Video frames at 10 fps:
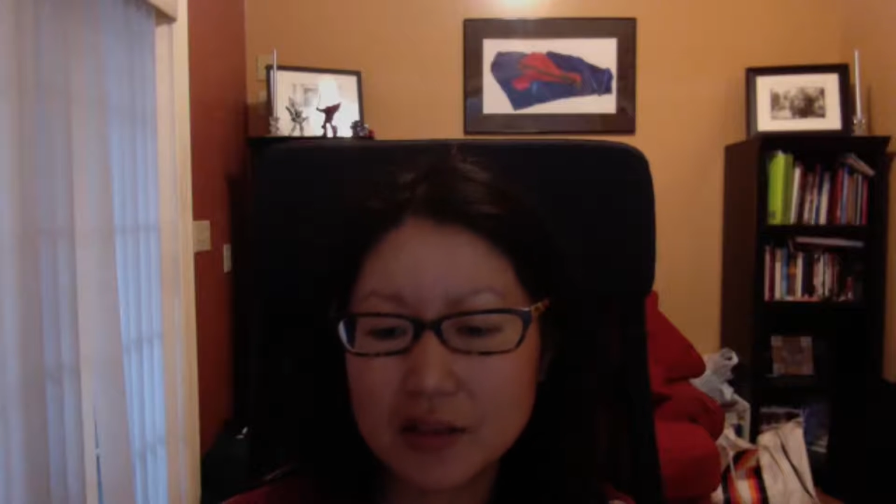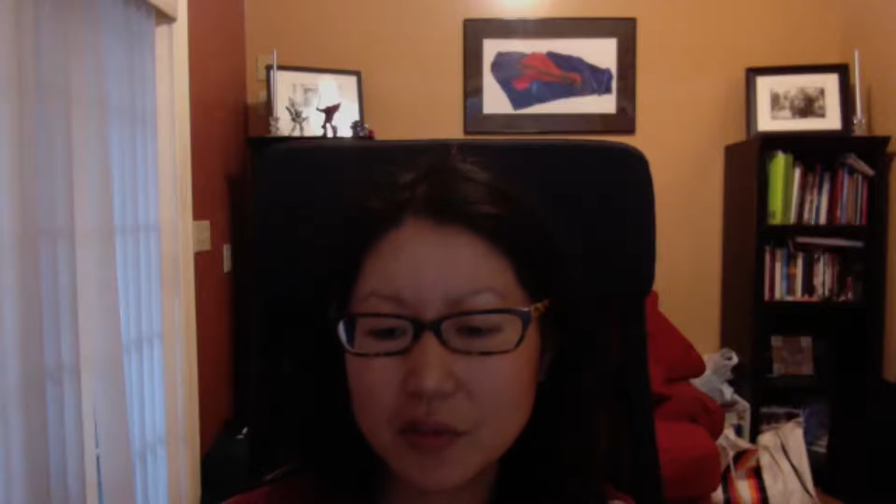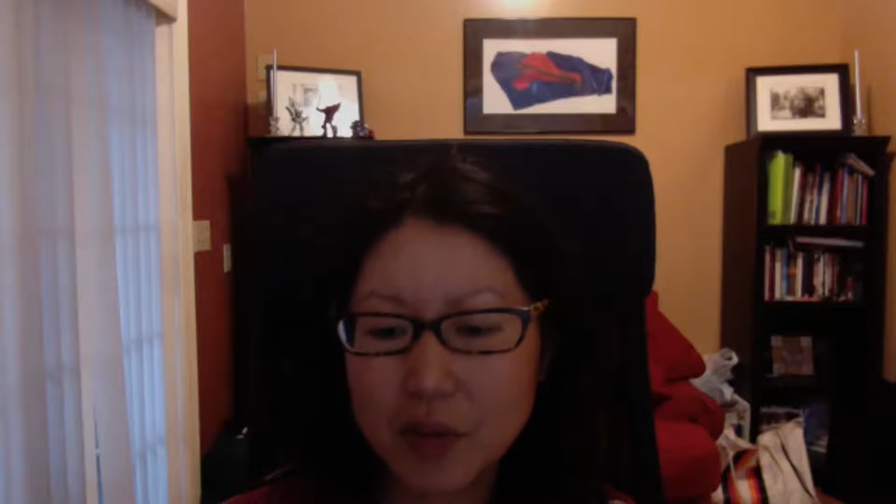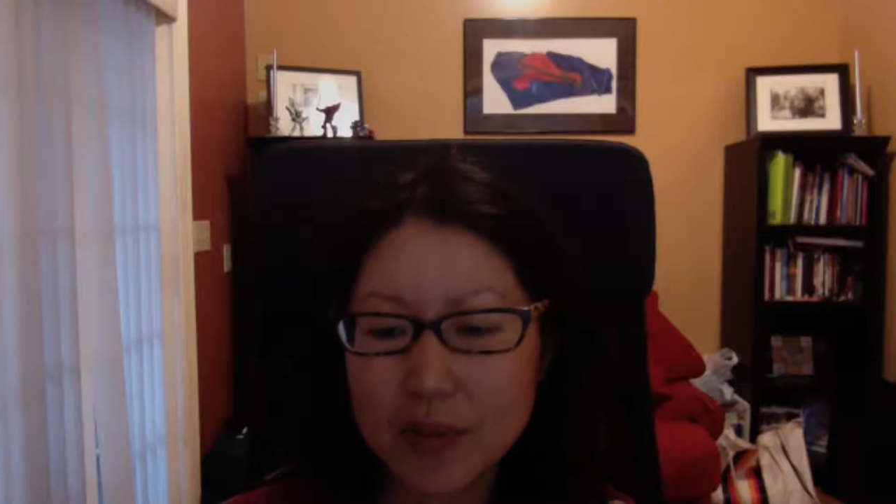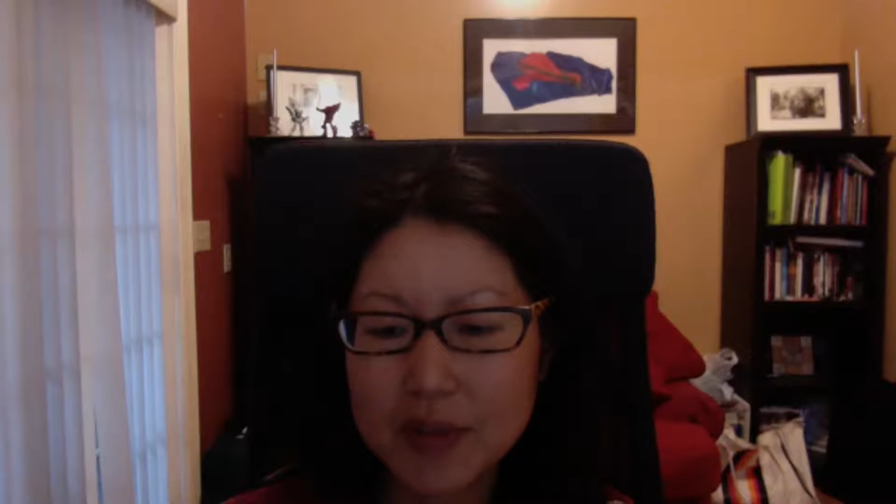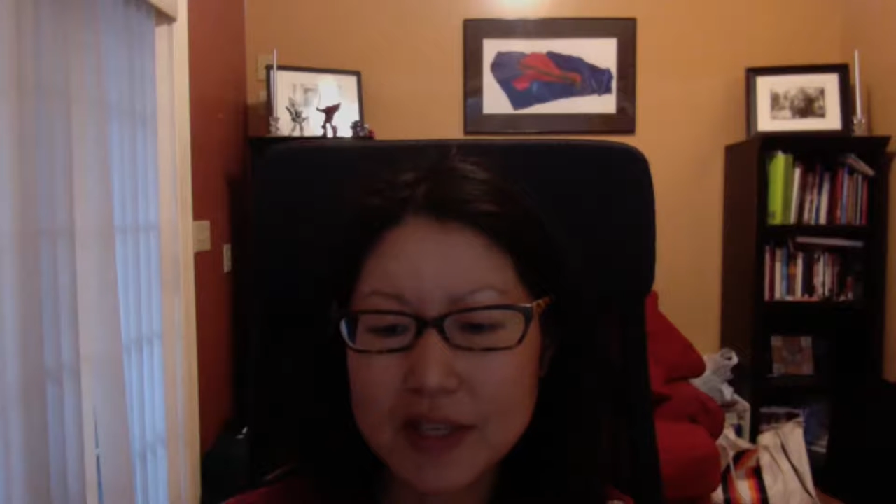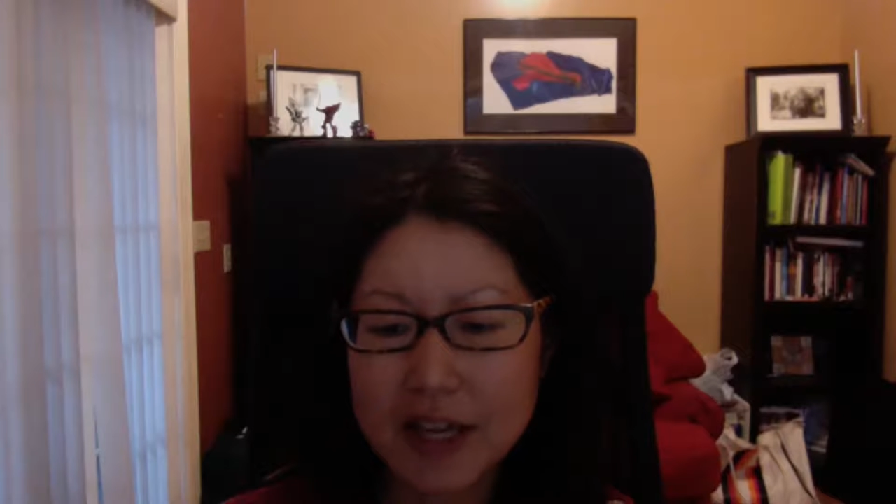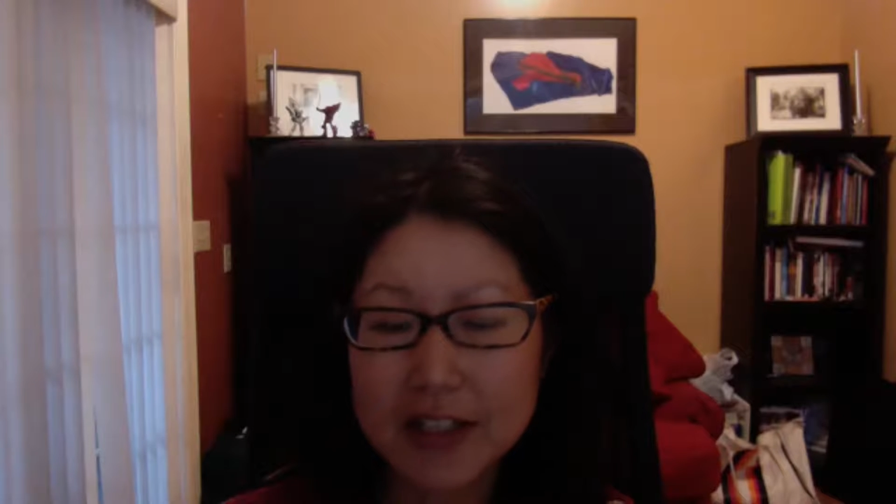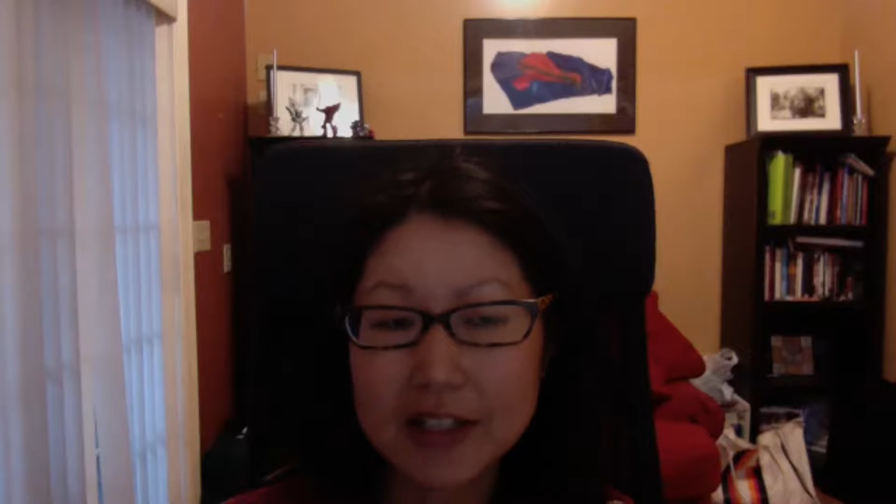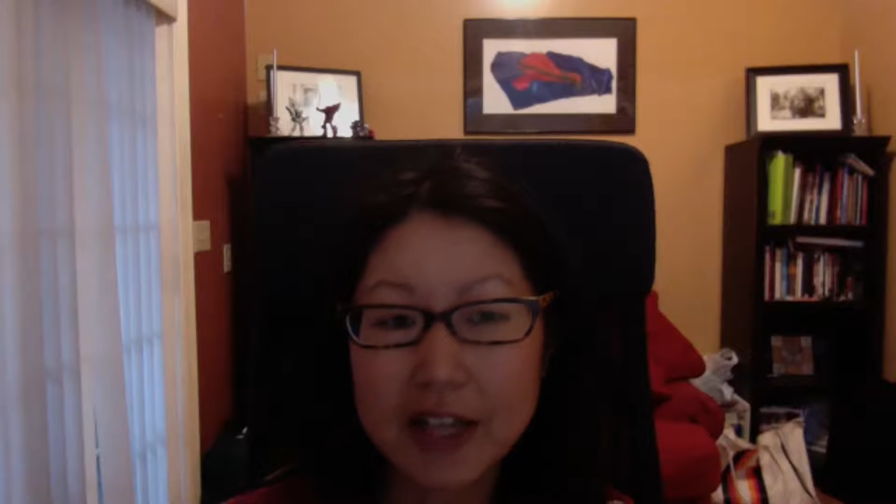web
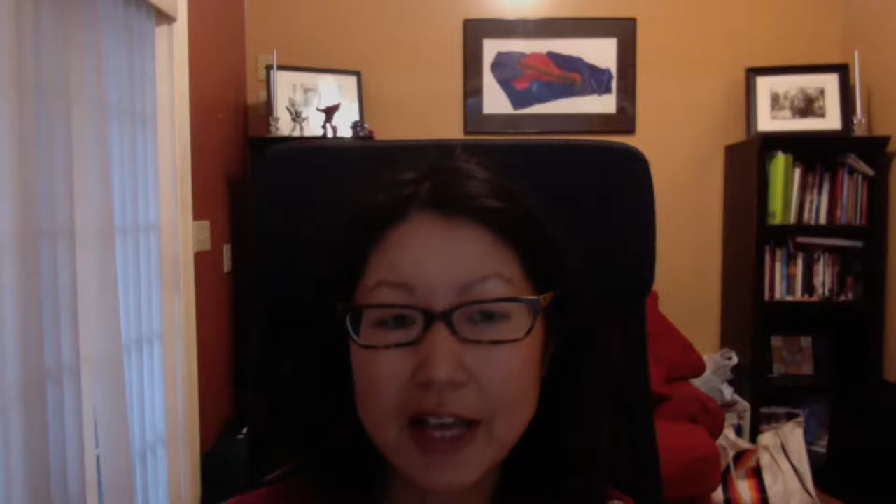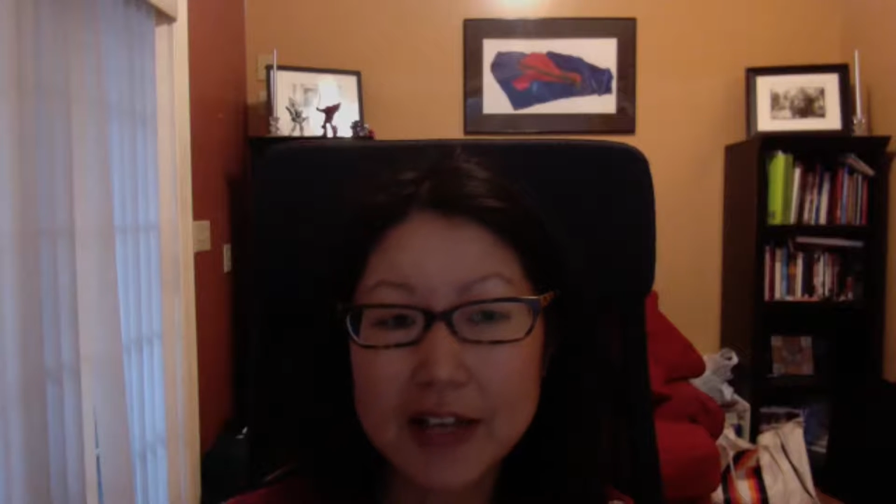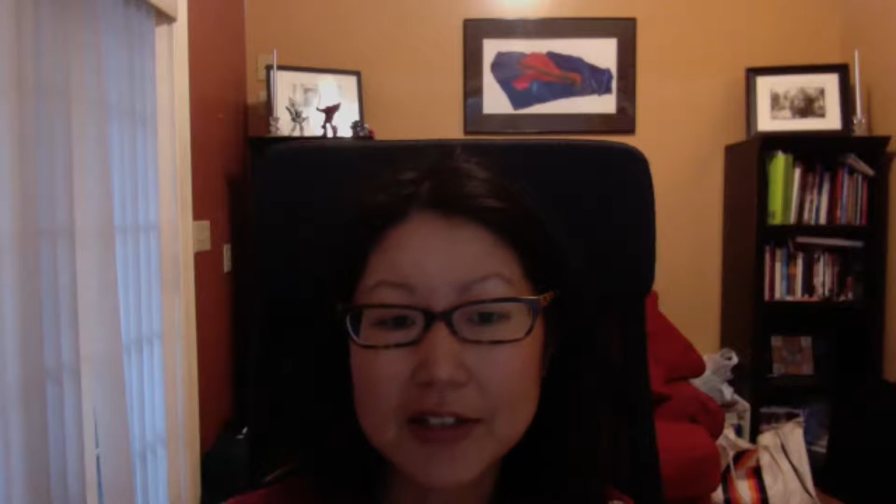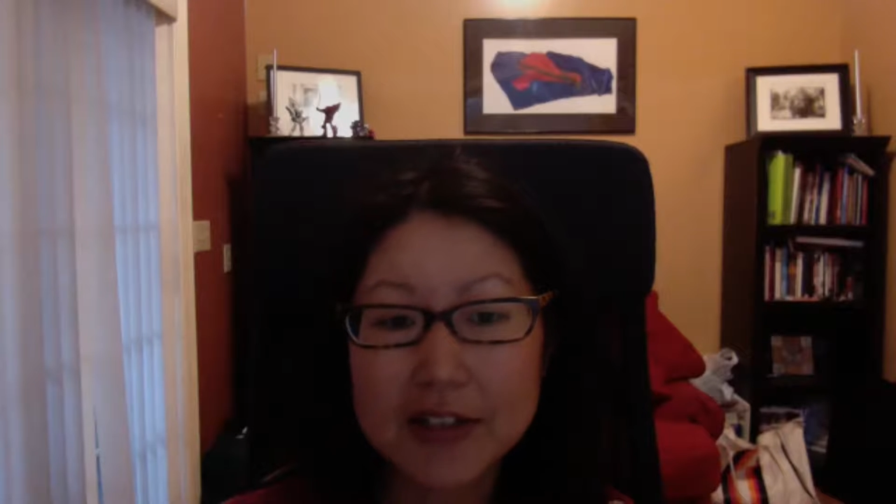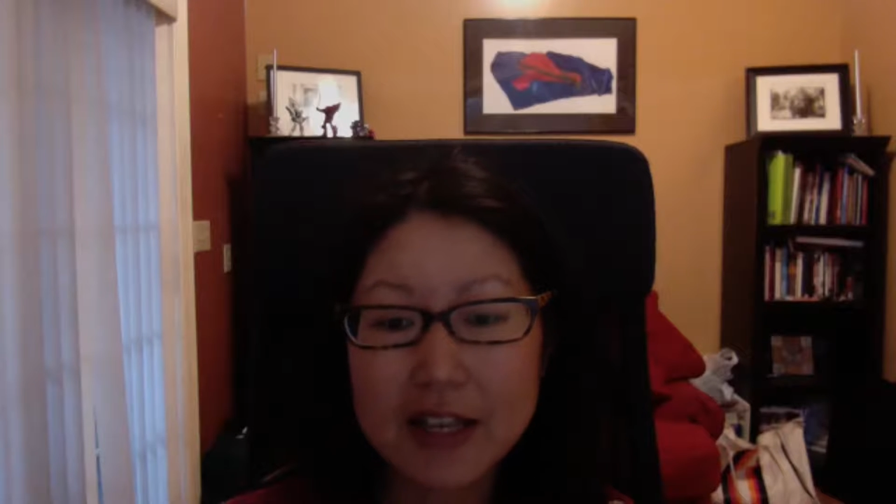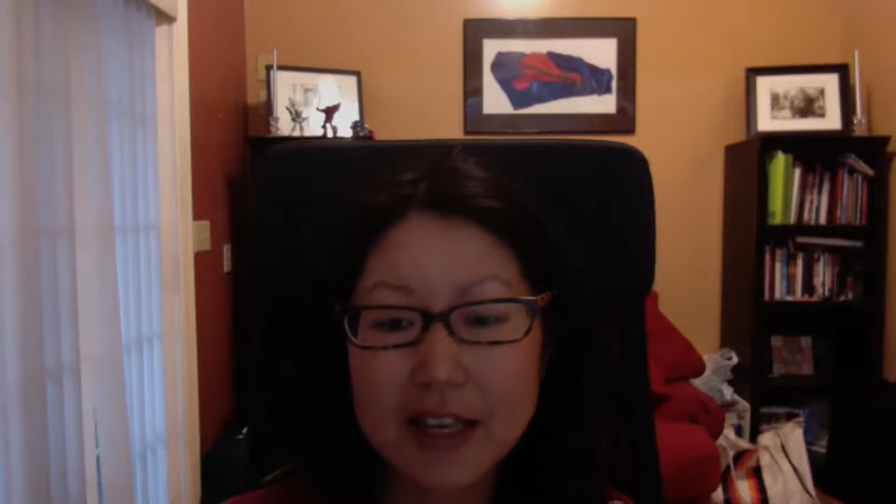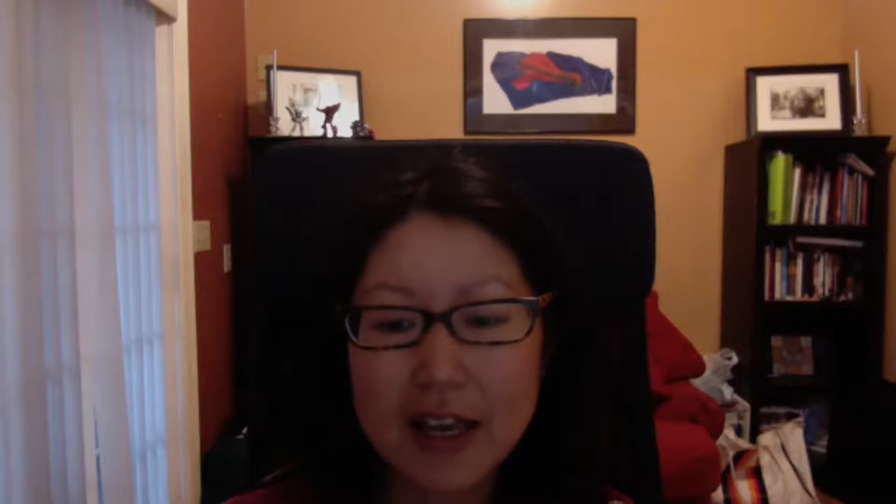design class.